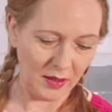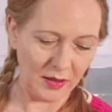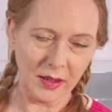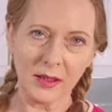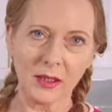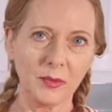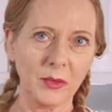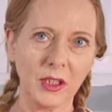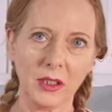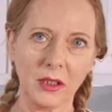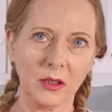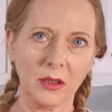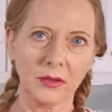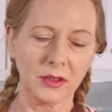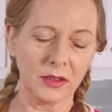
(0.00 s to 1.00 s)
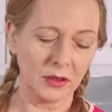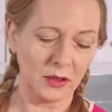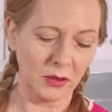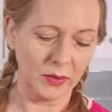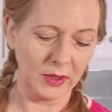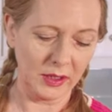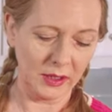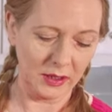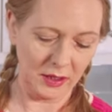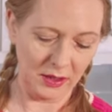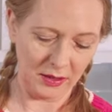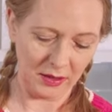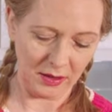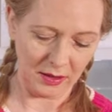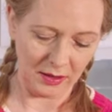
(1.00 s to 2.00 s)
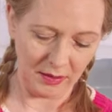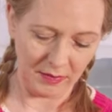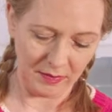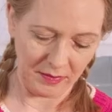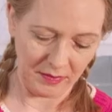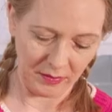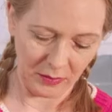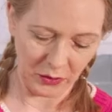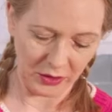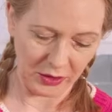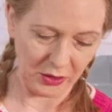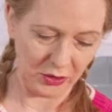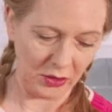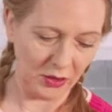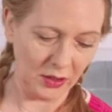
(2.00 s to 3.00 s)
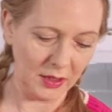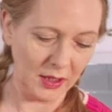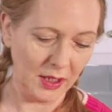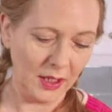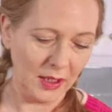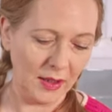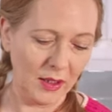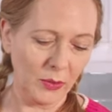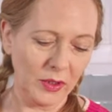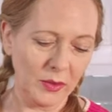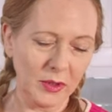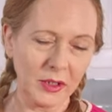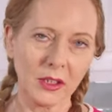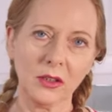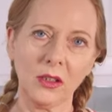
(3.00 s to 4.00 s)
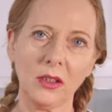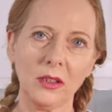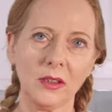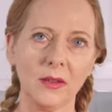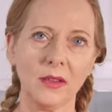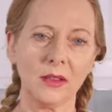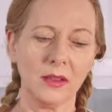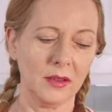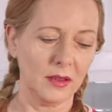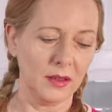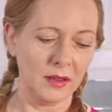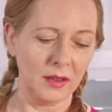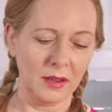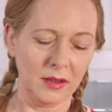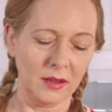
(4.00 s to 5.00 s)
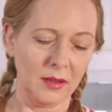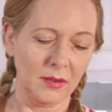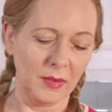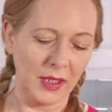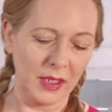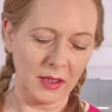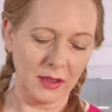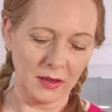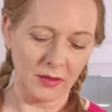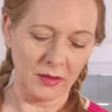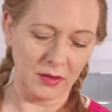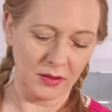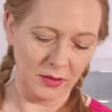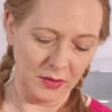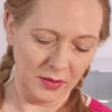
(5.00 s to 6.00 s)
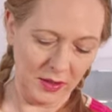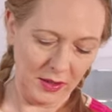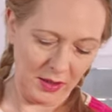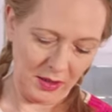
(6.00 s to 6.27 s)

and these meatloaves always need a little more salt. There will be salt in the bacon though.